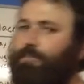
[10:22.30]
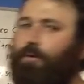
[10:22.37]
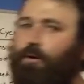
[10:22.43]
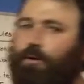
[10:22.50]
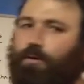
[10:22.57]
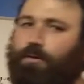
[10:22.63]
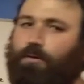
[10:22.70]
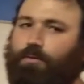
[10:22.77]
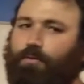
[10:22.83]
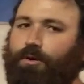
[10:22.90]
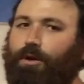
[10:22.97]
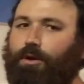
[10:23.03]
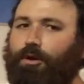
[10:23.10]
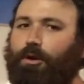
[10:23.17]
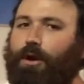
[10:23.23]
important. We
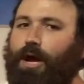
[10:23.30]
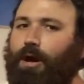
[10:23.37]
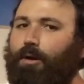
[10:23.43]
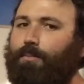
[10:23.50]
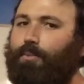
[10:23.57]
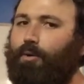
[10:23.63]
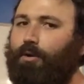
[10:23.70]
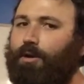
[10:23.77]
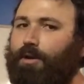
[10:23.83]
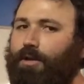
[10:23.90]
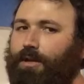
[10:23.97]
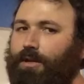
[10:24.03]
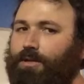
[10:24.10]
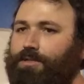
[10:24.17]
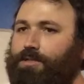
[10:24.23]
all know how important it
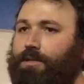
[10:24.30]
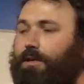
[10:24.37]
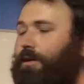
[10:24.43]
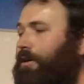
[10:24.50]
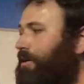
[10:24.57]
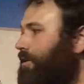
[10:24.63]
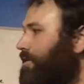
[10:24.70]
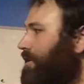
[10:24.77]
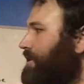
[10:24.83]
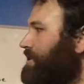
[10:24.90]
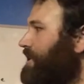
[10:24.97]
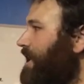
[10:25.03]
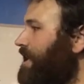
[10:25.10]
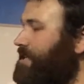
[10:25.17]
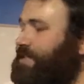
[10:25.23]
is. These
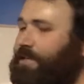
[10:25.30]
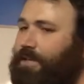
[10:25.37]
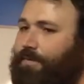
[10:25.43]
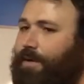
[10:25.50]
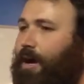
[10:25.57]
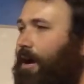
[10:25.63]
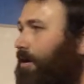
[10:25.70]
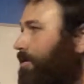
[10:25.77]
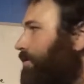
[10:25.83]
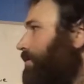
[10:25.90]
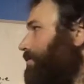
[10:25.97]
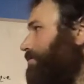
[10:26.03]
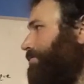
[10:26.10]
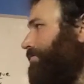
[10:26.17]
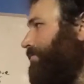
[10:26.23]
guys get
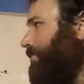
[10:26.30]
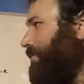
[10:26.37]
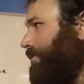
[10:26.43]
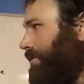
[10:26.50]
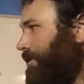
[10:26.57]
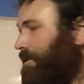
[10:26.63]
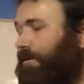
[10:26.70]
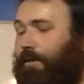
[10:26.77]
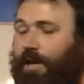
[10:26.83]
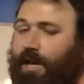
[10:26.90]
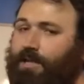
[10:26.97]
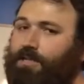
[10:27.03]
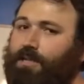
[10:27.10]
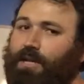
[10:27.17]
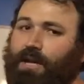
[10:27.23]
about
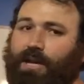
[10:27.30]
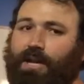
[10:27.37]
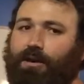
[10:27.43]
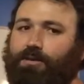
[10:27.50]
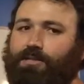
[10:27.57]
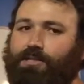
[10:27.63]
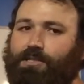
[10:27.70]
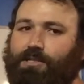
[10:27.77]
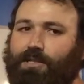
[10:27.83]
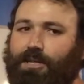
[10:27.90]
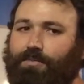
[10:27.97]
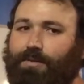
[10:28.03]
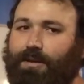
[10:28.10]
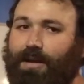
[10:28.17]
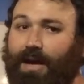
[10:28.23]
8 to 9 hours of
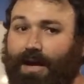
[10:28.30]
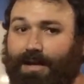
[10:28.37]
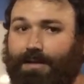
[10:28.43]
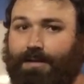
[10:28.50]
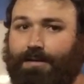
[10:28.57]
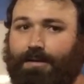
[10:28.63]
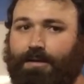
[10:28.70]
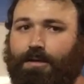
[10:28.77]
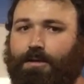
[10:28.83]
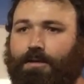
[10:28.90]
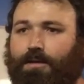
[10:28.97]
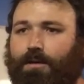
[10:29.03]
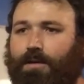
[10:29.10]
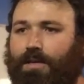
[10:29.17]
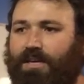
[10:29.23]
sleep a night,
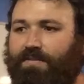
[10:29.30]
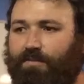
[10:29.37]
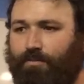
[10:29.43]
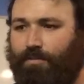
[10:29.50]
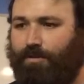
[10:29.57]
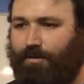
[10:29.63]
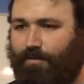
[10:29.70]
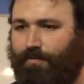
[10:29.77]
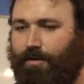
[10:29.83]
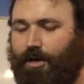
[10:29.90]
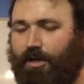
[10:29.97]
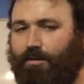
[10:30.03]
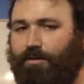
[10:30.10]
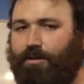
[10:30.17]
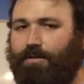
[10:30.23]
even when they're
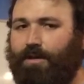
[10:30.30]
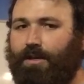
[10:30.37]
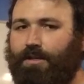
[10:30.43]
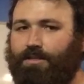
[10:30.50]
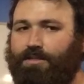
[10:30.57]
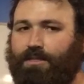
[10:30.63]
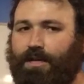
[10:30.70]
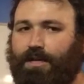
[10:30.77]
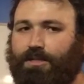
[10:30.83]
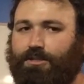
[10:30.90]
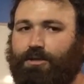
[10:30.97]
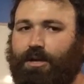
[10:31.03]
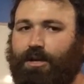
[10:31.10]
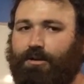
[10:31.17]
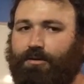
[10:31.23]
following that insane
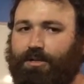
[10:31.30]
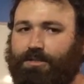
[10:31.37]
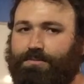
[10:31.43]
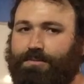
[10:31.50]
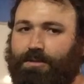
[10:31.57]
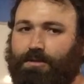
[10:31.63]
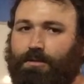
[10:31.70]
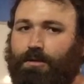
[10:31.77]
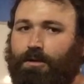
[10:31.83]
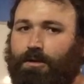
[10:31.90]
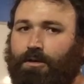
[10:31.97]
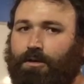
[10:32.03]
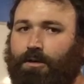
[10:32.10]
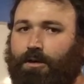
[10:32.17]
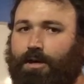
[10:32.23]
training regimen.
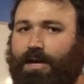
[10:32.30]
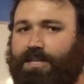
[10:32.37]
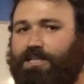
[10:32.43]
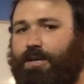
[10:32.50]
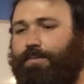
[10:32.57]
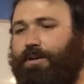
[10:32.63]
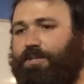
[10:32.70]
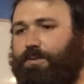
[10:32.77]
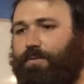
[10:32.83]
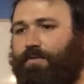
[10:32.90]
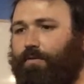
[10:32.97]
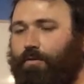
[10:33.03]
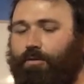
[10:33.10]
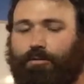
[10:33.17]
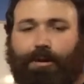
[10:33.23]
As I mentioned
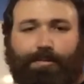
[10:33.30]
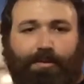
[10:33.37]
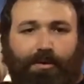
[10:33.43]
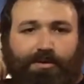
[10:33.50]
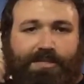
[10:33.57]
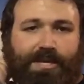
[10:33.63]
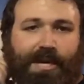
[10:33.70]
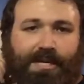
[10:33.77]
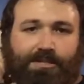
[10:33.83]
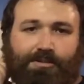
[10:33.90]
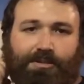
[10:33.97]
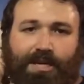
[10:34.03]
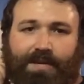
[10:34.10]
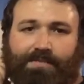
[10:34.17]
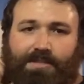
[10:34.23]
before in one of my posts,
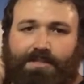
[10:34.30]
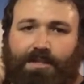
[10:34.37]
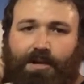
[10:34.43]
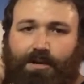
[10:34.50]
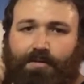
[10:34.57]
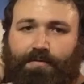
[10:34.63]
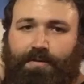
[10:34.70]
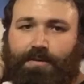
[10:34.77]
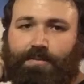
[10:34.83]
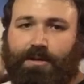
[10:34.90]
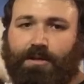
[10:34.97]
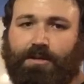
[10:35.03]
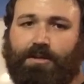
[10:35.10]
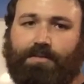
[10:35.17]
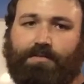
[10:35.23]
Katrin Davis-Sauter,
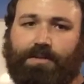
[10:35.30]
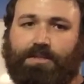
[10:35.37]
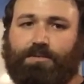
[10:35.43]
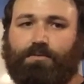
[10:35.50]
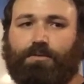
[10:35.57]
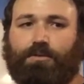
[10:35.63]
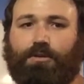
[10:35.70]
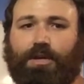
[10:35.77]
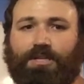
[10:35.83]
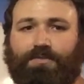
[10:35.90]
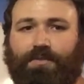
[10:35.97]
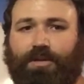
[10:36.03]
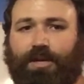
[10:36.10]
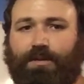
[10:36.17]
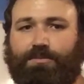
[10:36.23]
female individual
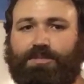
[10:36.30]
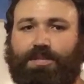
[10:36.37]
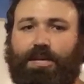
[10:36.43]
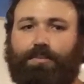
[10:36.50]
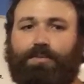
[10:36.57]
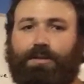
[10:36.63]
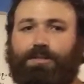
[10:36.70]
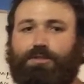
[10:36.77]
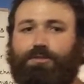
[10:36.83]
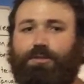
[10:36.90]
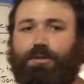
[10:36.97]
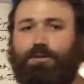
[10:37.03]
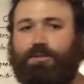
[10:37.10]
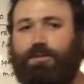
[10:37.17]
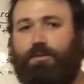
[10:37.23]
CrossFit Games champion 2
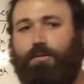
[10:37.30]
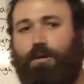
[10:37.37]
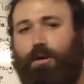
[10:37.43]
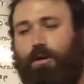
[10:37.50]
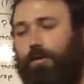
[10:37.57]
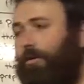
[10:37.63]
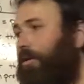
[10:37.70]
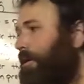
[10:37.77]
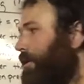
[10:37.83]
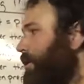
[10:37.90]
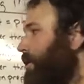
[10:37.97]
years in a row.